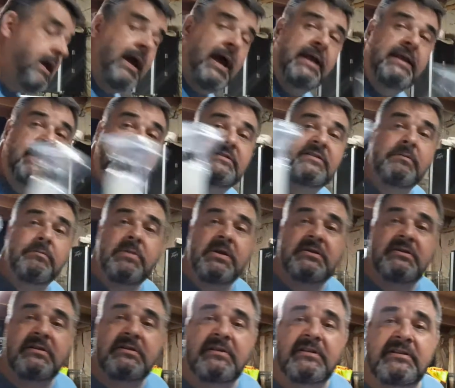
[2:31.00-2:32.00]
I guess it
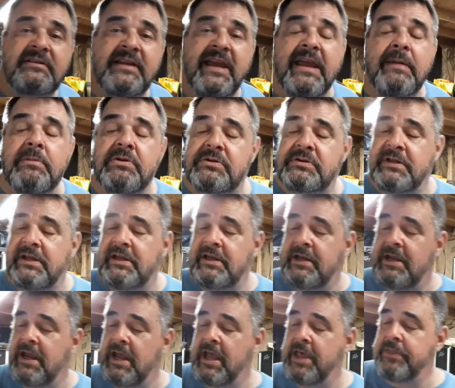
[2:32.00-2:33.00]
mixes the same as the
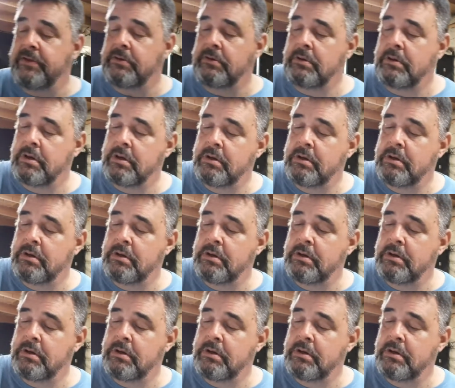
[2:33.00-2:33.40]
other.